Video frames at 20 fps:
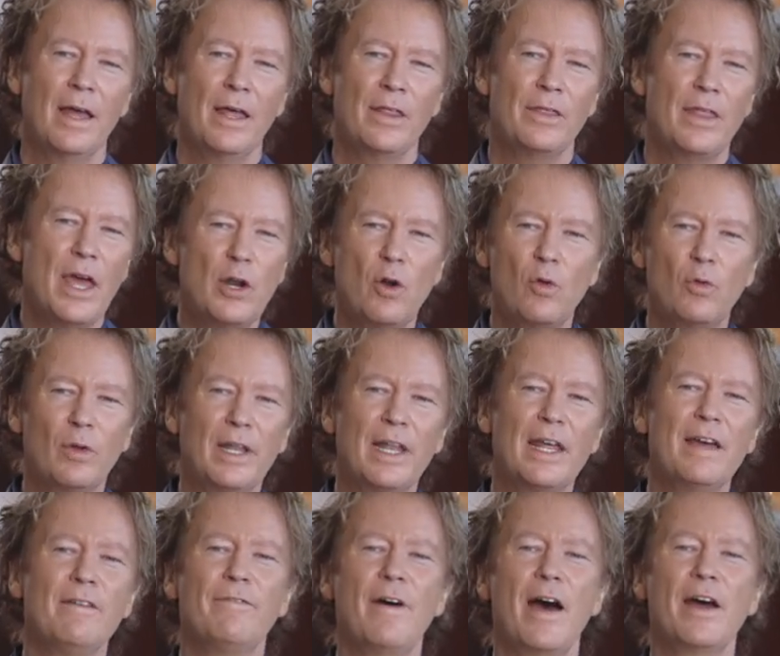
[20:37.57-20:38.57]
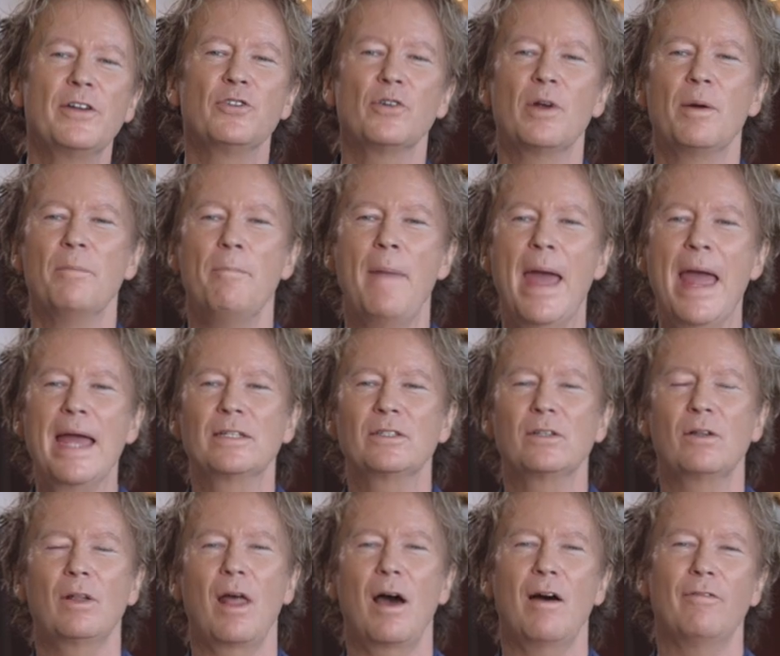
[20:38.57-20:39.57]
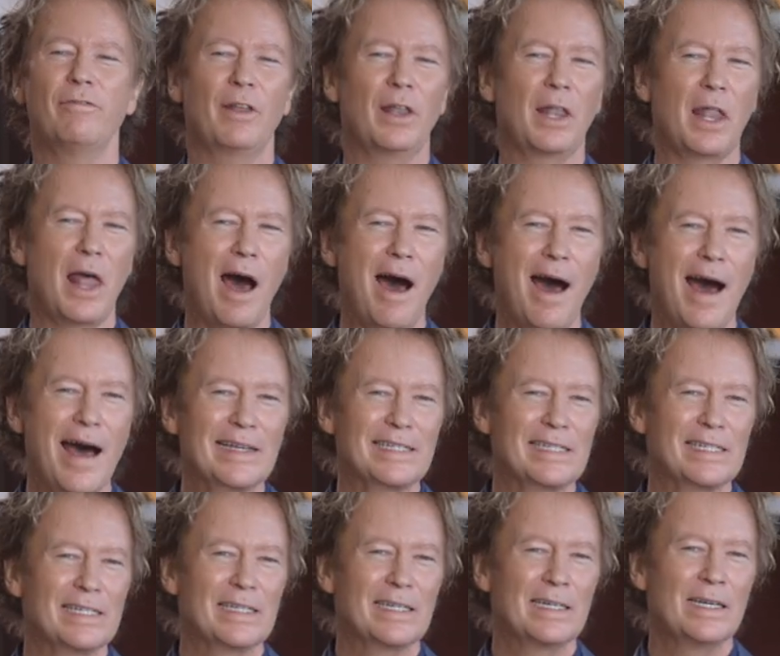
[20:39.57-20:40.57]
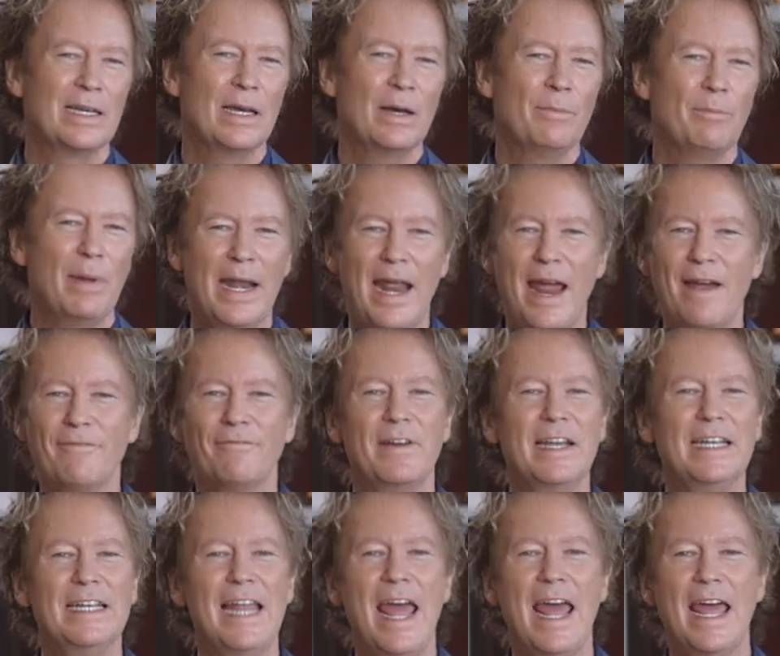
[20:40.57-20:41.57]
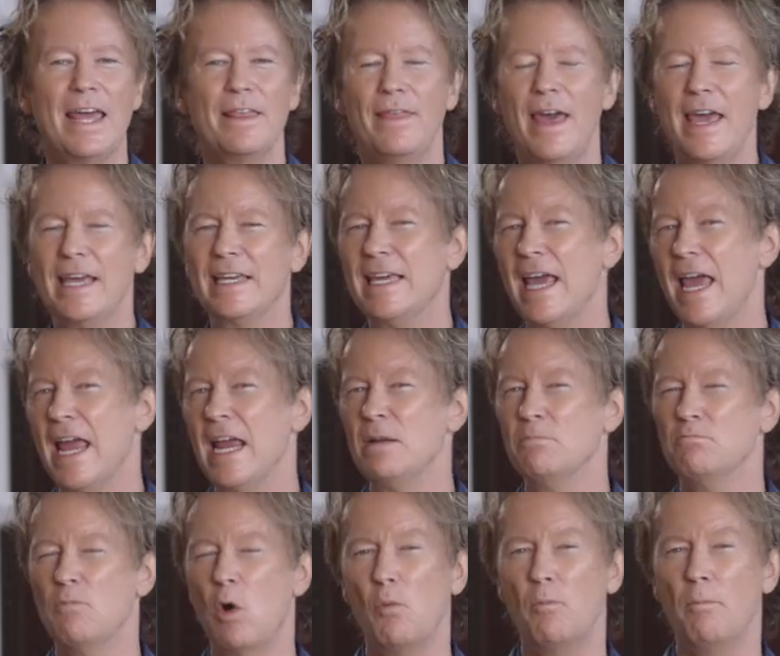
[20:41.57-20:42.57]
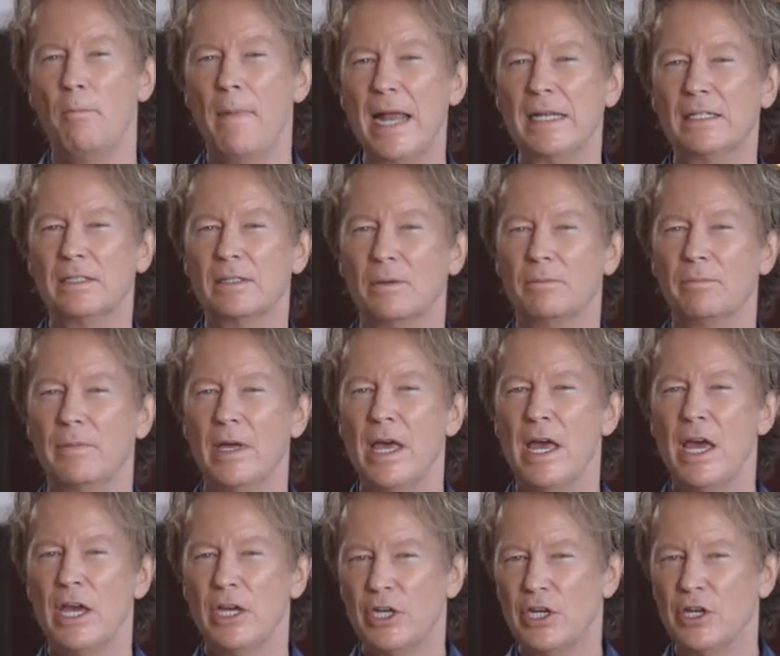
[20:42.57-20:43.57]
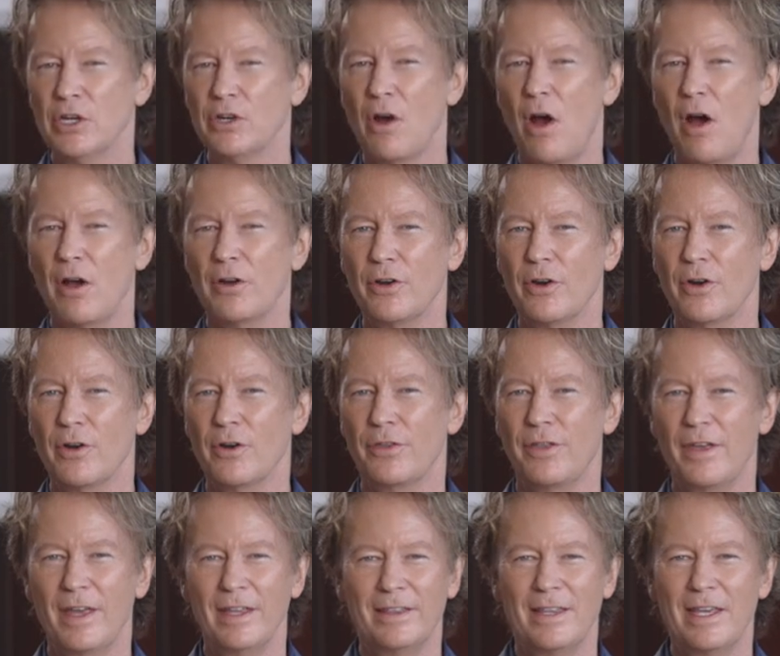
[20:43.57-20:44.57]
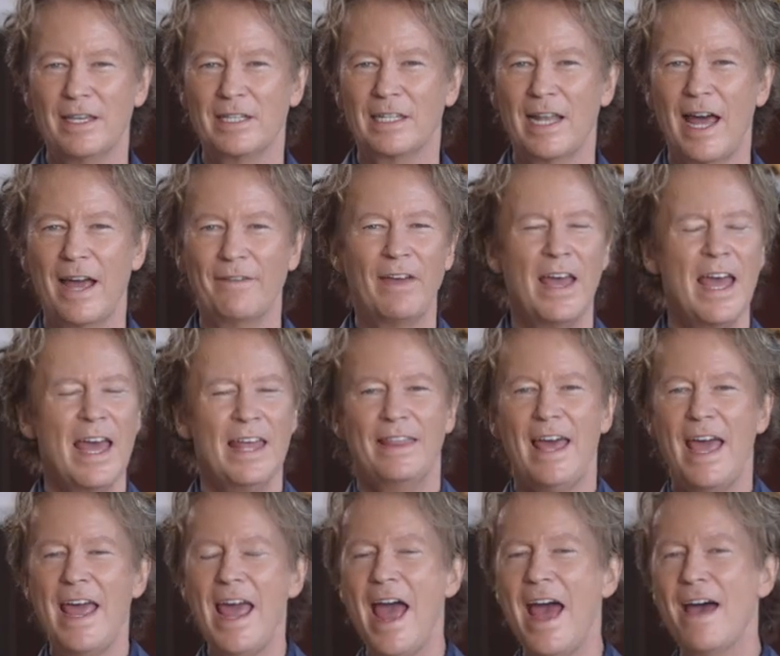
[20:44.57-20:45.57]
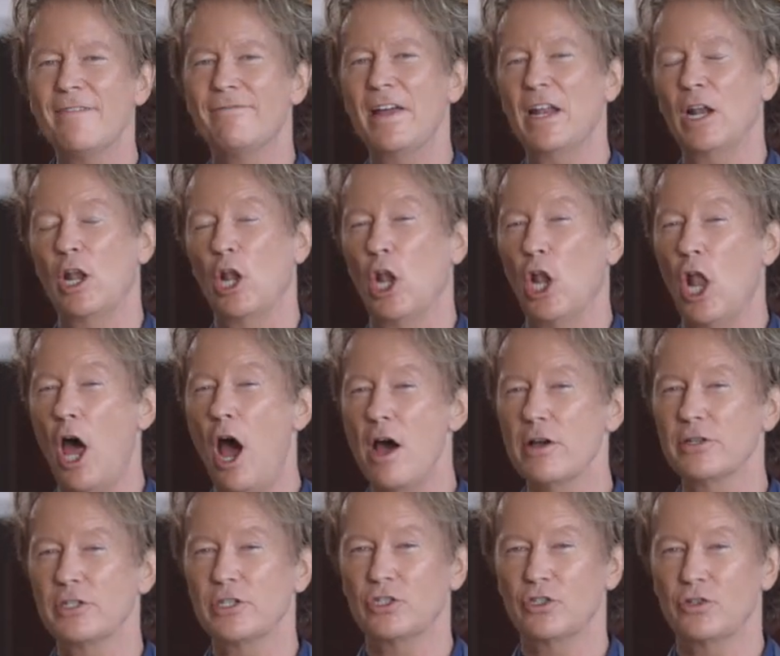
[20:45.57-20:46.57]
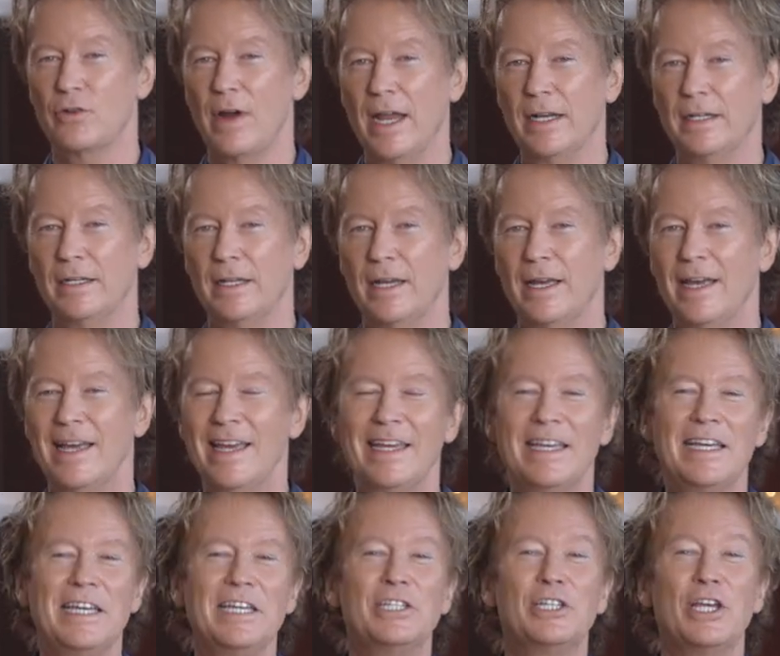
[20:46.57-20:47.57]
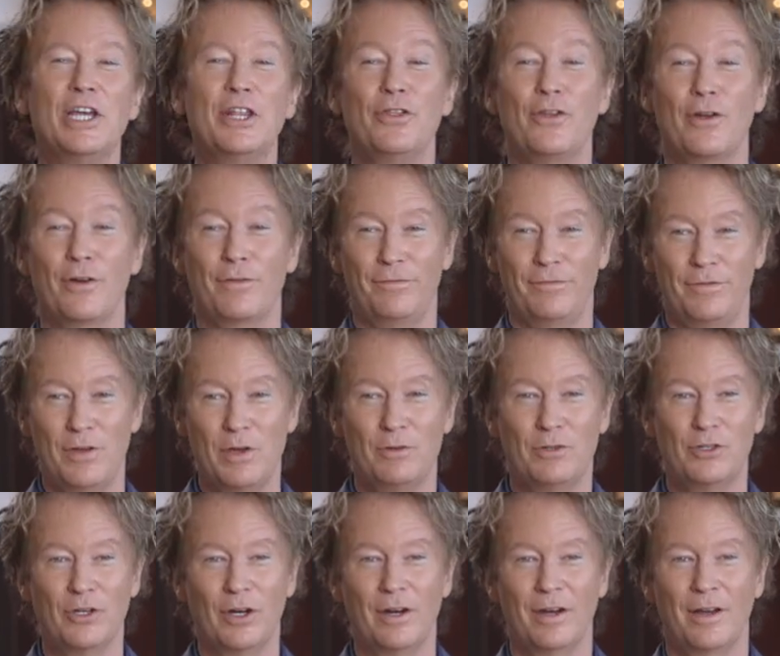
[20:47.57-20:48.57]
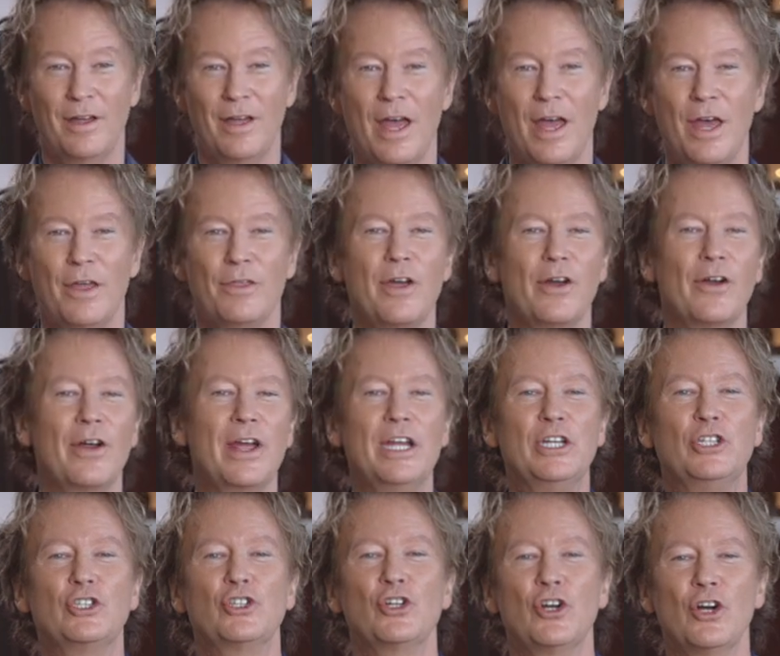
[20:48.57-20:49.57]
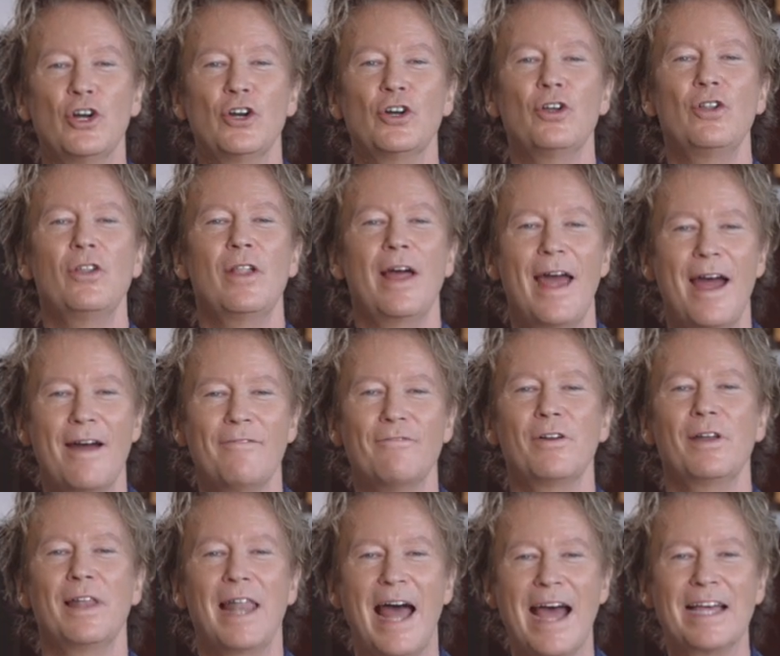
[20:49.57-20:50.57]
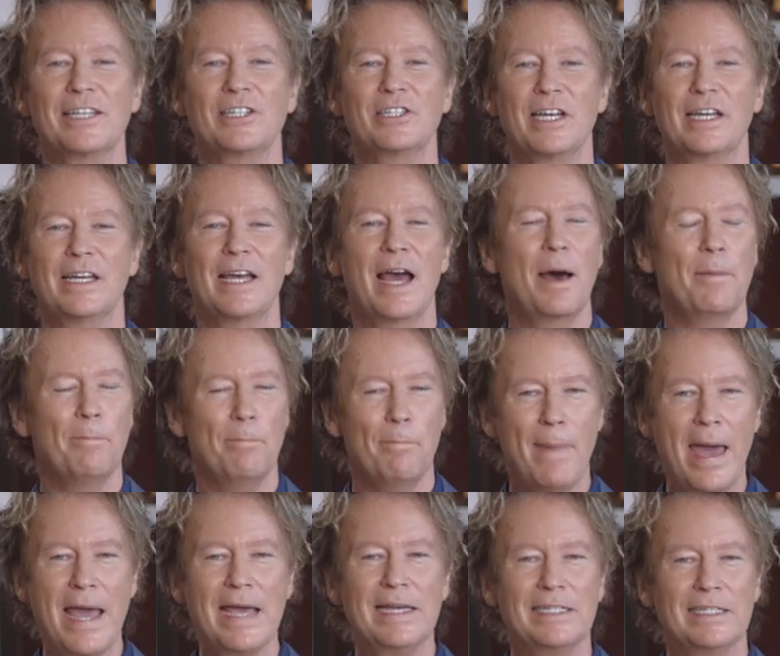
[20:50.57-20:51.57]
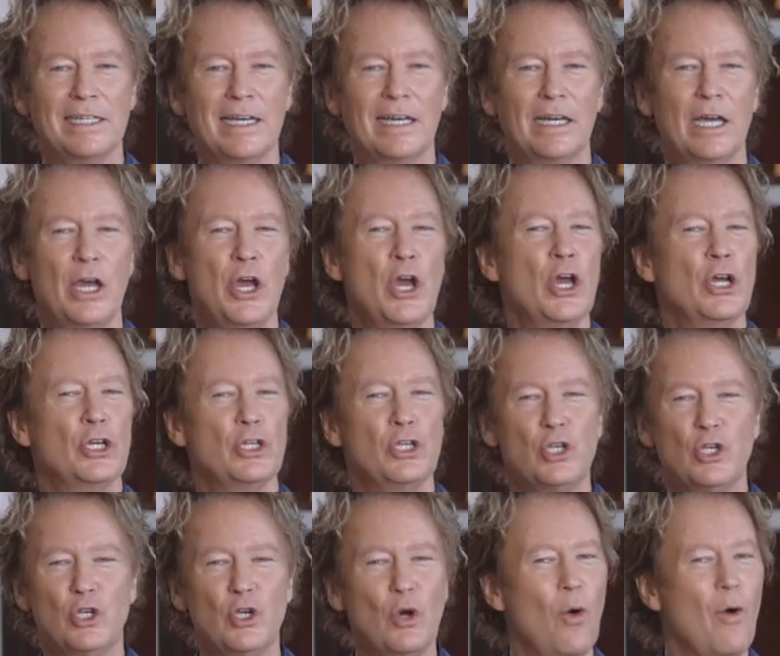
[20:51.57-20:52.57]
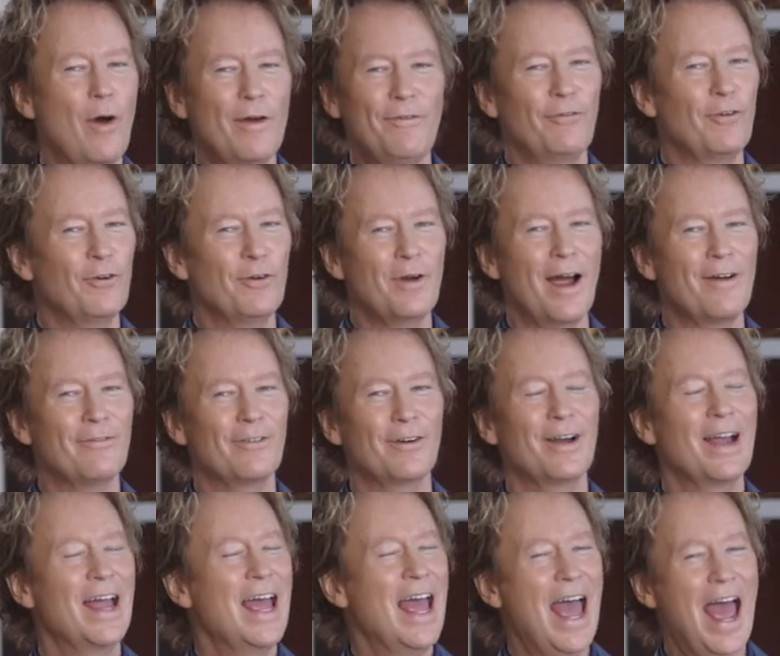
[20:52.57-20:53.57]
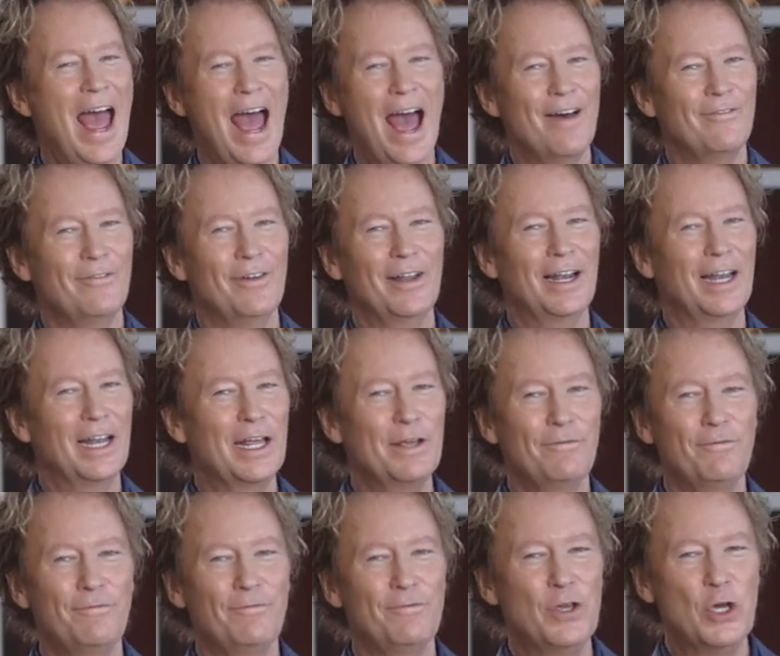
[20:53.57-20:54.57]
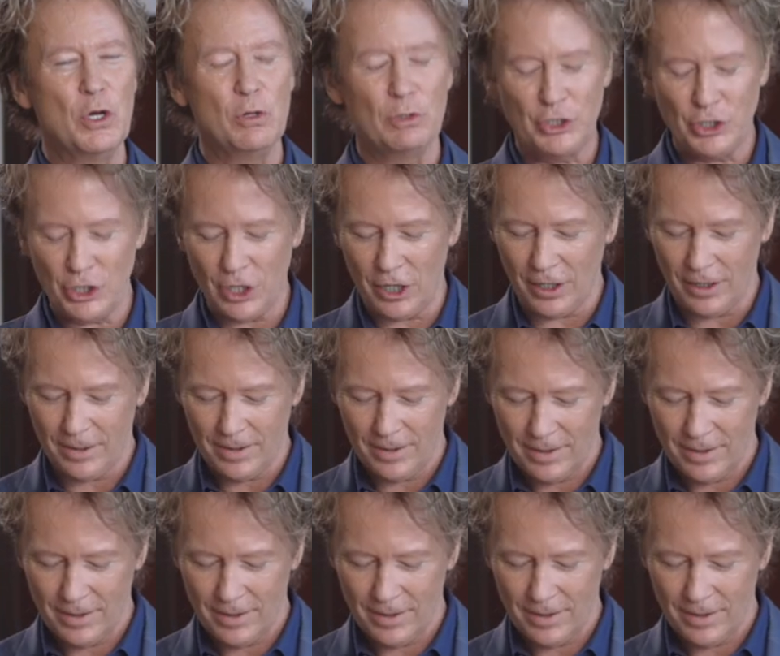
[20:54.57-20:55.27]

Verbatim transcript: They don't live under a mantle of loss, but every day they gain momentum here on earth in this life. They haven't lost Trent. He's in their future. Their eternal, everlasting, amazing, joy forever, heavenly future.